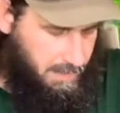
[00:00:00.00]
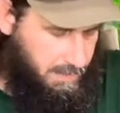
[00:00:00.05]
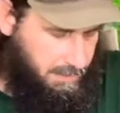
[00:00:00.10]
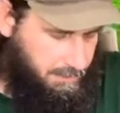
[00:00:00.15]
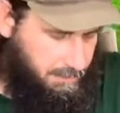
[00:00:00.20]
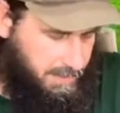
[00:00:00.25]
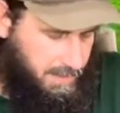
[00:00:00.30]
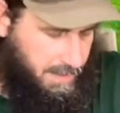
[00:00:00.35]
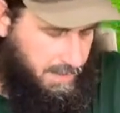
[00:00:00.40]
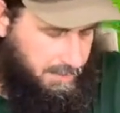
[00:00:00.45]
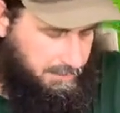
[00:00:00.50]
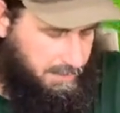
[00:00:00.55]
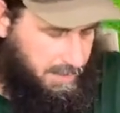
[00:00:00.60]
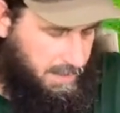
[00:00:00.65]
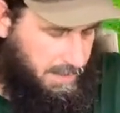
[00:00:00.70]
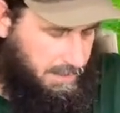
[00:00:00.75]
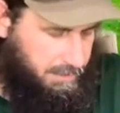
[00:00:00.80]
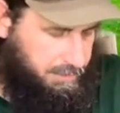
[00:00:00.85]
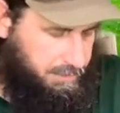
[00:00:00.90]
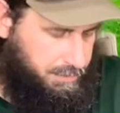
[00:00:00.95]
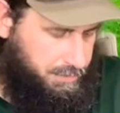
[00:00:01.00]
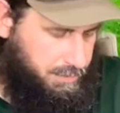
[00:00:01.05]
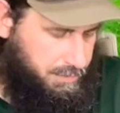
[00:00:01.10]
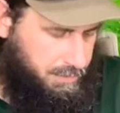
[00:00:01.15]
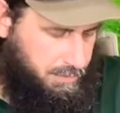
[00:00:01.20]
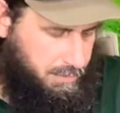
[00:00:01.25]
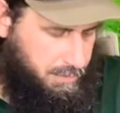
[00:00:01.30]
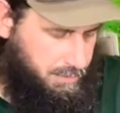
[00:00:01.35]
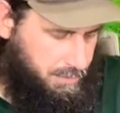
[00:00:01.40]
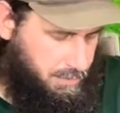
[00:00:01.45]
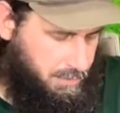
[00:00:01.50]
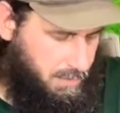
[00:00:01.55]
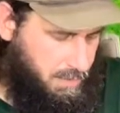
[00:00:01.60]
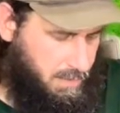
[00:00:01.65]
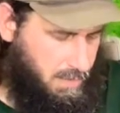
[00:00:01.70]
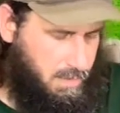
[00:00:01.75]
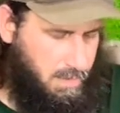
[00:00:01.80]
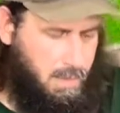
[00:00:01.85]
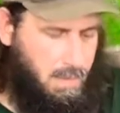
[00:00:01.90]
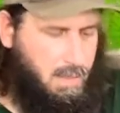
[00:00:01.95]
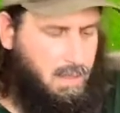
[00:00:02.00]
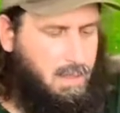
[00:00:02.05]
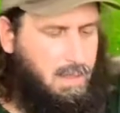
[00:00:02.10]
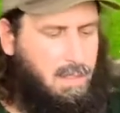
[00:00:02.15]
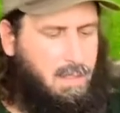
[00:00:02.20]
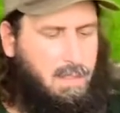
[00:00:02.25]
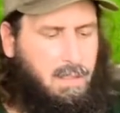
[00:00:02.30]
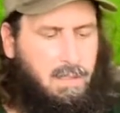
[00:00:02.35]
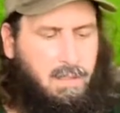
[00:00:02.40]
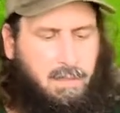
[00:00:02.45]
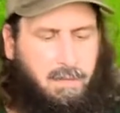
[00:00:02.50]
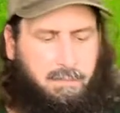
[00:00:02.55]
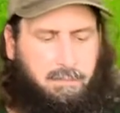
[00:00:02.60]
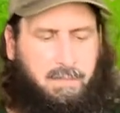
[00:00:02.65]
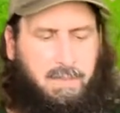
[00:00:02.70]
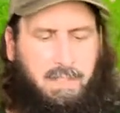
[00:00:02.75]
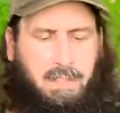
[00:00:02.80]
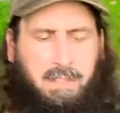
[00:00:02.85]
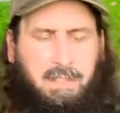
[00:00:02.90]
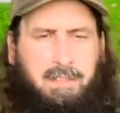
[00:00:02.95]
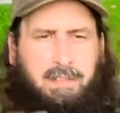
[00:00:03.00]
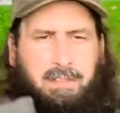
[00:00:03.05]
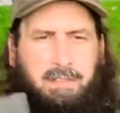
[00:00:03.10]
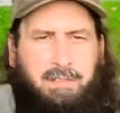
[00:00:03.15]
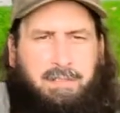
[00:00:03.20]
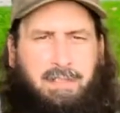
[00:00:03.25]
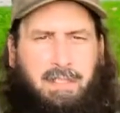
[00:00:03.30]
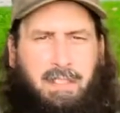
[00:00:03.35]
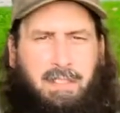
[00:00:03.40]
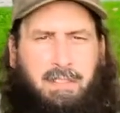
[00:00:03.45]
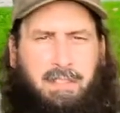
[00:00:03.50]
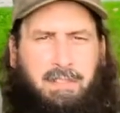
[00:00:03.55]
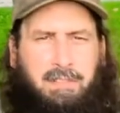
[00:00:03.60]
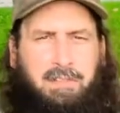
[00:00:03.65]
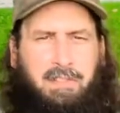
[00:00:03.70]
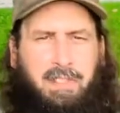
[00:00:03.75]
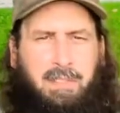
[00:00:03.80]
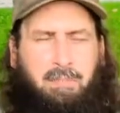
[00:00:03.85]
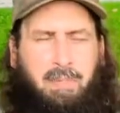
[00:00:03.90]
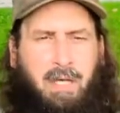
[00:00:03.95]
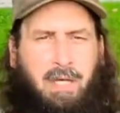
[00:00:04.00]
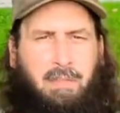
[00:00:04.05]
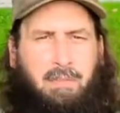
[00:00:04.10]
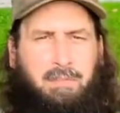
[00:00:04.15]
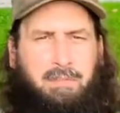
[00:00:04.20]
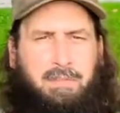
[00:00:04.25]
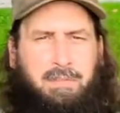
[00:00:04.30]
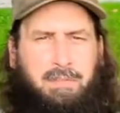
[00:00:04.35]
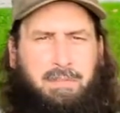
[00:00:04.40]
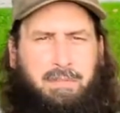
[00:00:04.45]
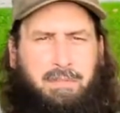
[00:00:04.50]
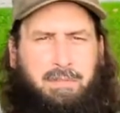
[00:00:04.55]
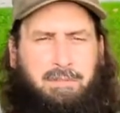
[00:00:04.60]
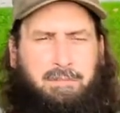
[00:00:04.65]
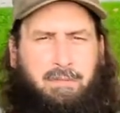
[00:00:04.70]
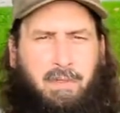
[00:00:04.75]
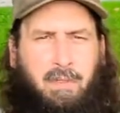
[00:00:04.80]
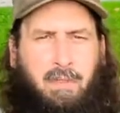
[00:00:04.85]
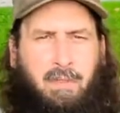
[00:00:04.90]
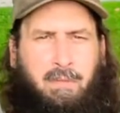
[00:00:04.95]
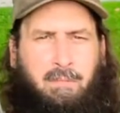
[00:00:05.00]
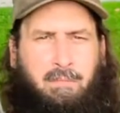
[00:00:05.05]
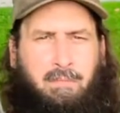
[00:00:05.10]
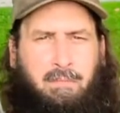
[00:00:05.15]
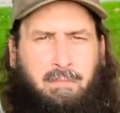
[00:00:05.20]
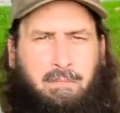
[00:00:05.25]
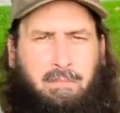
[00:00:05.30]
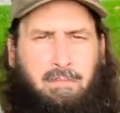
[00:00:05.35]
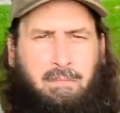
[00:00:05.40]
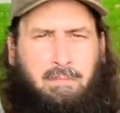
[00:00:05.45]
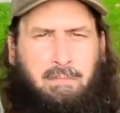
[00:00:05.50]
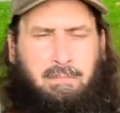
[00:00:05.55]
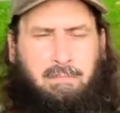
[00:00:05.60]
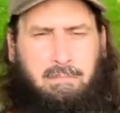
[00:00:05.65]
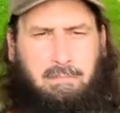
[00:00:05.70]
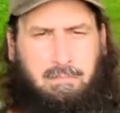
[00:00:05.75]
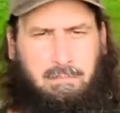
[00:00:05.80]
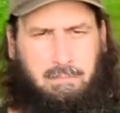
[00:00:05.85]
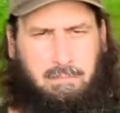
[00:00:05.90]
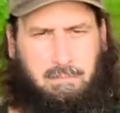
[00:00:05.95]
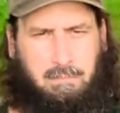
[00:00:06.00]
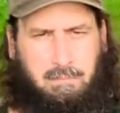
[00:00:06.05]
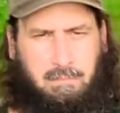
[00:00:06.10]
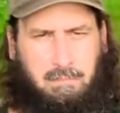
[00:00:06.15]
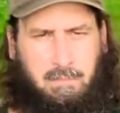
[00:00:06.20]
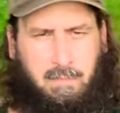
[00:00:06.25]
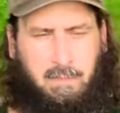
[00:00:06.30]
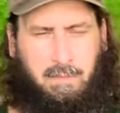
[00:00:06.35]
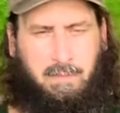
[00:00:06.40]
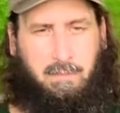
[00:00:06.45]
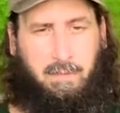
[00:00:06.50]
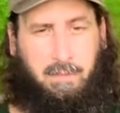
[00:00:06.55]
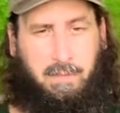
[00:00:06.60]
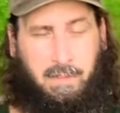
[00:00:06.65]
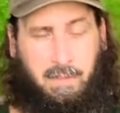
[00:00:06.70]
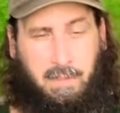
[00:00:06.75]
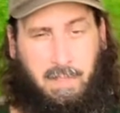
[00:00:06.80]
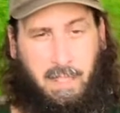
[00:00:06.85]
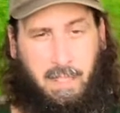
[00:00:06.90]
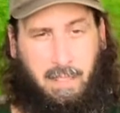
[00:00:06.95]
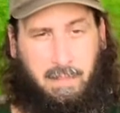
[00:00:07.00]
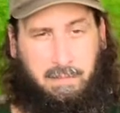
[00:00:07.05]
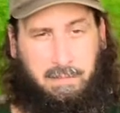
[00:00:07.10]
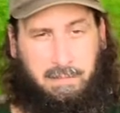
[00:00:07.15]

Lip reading: then I've got two of these EDC pouches from, you can guess,